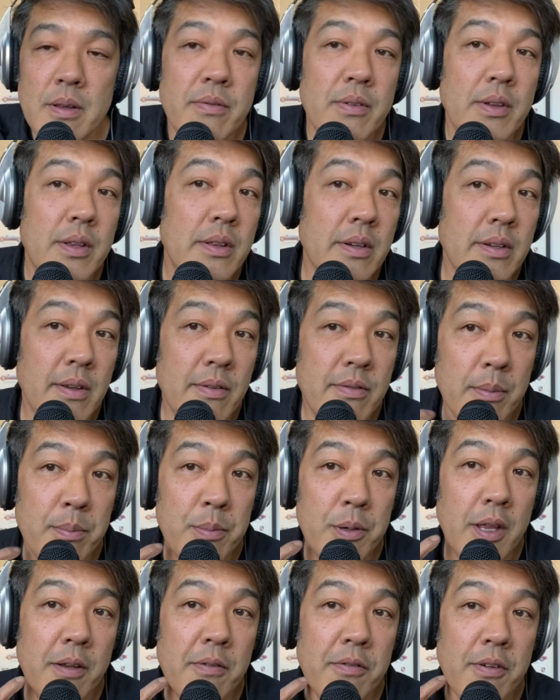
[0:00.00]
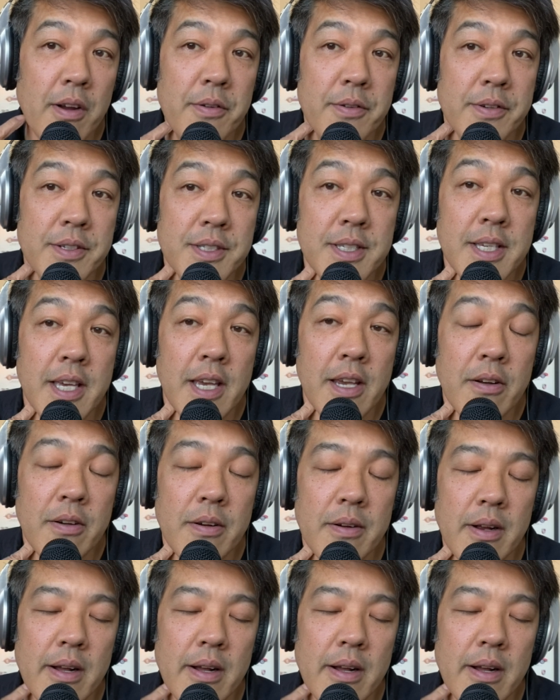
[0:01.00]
If you're not, if you're putting fragrance here,